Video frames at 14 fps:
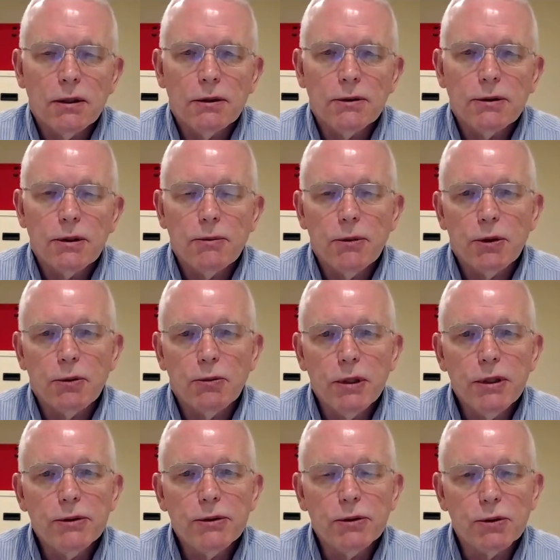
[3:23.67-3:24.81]
some of the
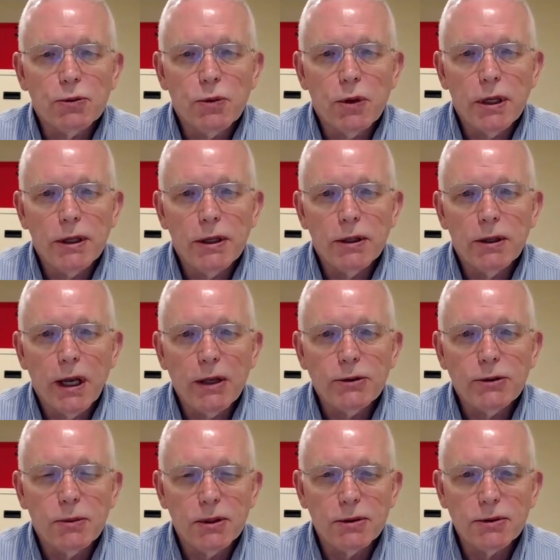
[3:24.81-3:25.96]
reasons why there has
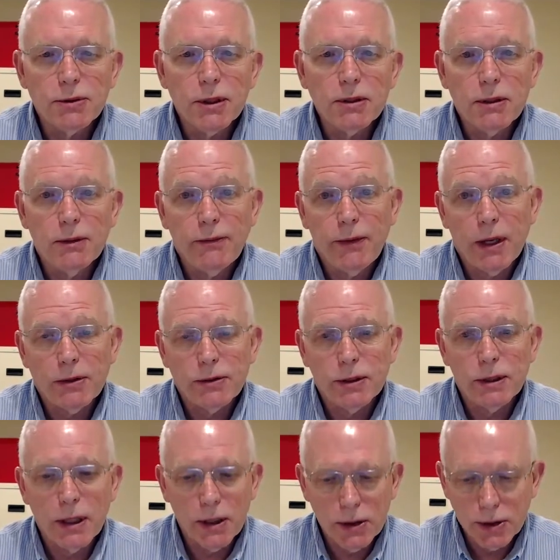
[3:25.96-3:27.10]
been such a
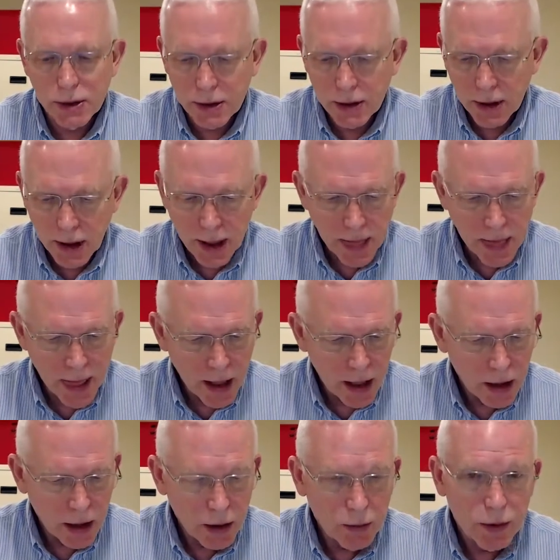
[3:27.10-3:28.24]
fascination
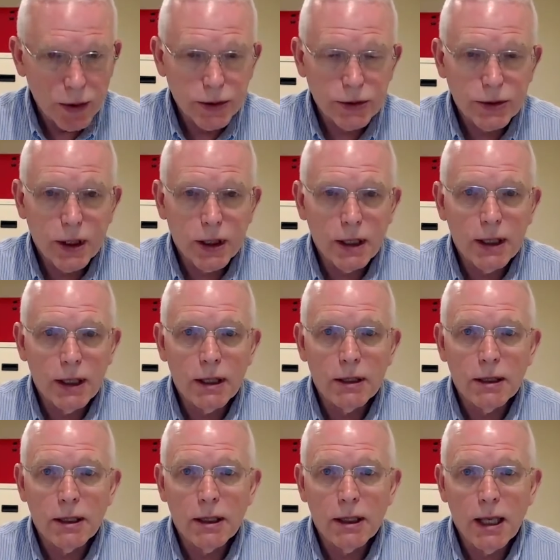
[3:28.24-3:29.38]
with studying
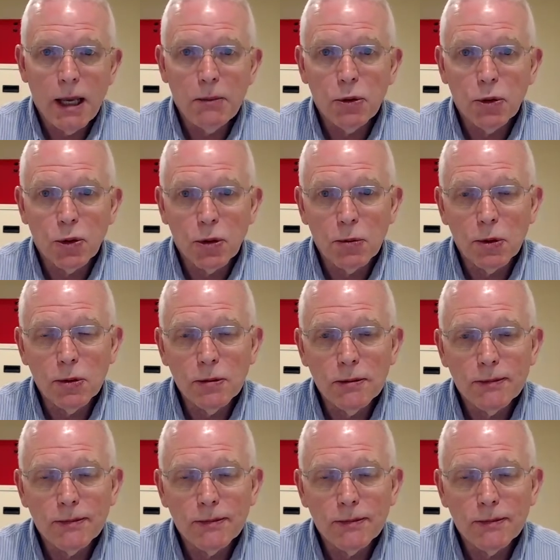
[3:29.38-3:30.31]
the abnormal